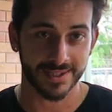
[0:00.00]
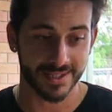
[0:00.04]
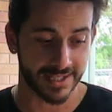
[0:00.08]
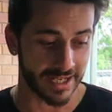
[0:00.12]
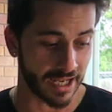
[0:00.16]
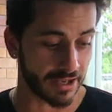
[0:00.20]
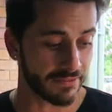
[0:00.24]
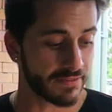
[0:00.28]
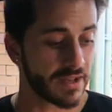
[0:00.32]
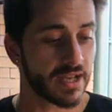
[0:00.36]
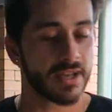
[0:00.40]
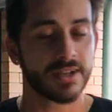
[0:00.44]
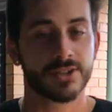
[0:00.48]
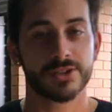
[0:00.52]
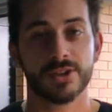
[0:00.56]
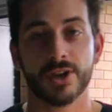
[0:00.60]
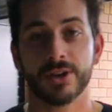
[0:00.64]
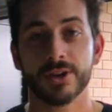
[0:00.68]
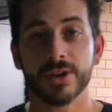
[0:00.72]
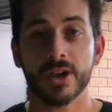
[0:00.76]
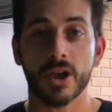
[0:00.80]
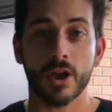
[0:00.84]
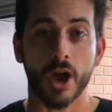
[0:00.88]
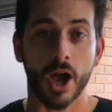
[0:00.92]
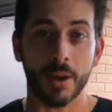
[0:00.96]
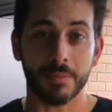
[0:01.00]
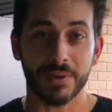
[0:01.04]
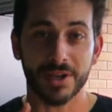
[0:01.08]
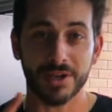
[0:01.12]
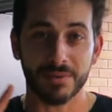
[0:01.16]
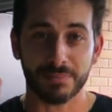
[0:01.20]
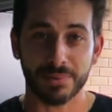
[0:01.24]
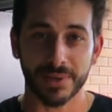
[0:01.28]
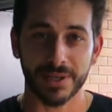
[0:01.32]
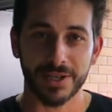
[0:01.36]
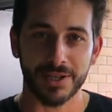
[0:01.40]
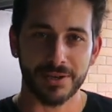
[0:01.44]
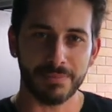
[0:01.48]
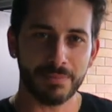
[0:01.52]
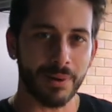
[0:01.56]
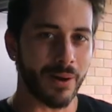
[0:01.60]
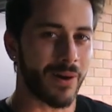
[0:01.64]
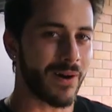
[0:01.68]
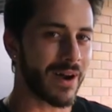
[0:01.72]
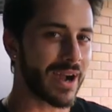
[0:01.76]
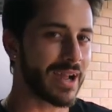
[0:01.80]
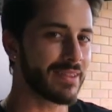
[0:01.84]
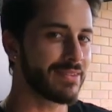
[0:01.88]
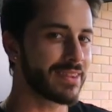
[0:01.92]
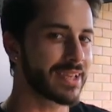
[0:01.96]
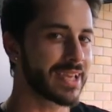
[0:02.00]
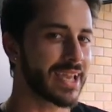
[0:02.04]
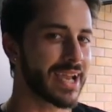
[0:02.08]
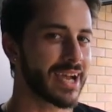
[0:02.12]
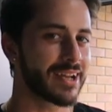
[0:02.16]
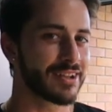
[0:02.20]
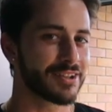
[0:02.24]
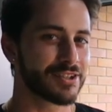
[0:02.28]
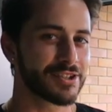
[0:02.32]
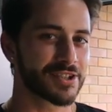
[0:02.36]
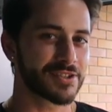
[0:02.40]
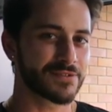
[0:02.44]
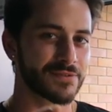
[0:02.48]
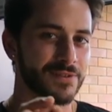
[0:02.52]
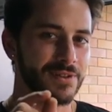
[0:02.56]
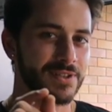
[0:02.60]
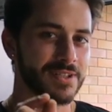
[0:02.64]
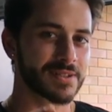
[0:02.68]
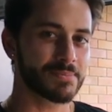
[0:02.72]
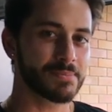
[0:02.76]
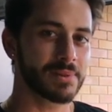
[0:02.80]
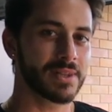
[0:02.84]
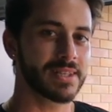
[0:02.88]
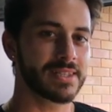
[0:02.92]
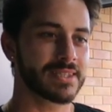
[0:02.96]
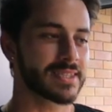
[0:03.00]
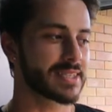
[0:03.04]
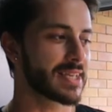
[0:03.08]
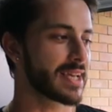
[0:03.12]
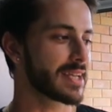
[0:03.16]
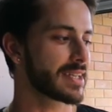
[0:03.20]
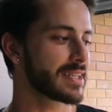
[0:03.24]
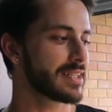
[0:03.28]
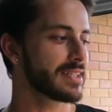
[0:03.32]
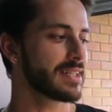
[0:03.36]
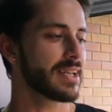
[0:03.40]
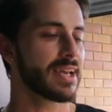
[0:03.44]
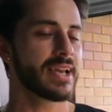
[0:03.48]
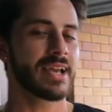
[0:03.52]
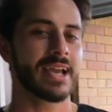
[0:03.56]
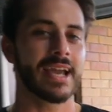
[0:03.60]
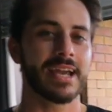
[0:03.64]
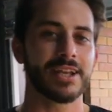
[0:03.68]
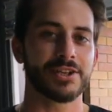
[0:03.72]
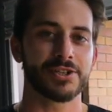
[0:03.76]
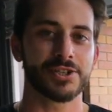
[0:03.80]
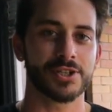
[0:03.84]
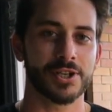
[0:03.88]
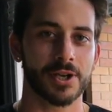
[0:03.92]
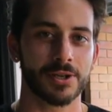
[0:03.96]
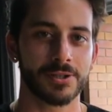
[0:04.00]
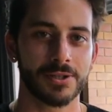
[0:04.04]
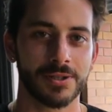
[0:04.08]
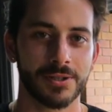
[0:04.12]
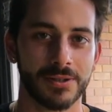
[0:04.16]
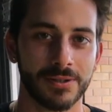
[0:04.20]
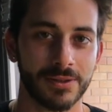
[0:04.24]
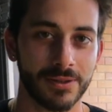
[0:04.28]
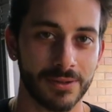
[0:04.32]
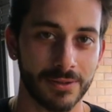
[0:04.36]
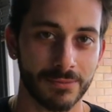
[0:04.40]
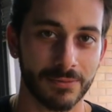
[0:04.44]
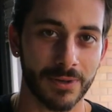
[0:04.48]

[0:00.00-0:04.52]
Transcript: stuff. So I'm going to bring you behind the counter just for a split second and show you the